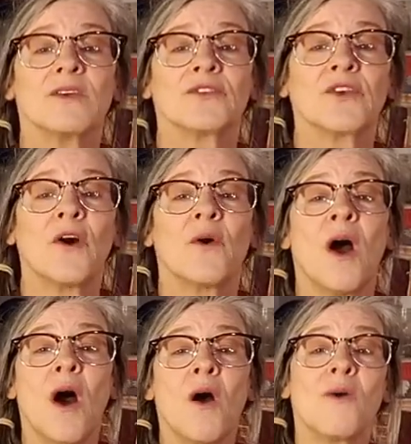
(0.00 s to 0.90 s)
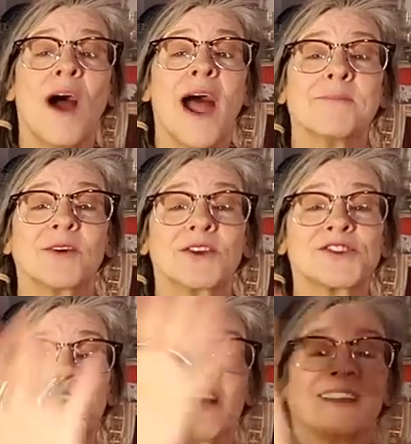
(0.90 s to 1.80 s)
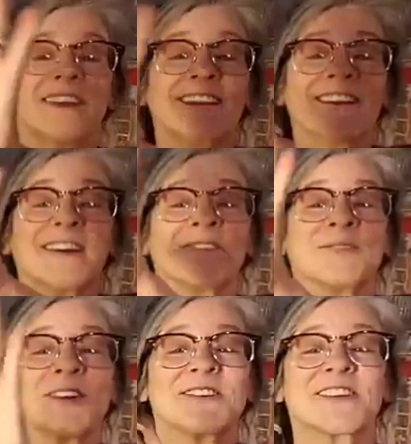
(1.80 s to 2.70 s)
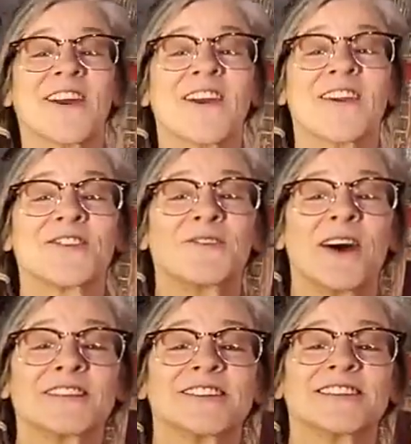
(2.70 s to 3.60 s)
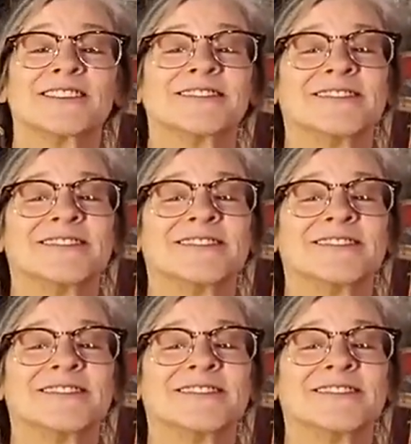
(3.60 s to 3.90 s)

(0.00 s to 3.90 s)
So, oh, hi, Marcia. Marcia Carr is watching.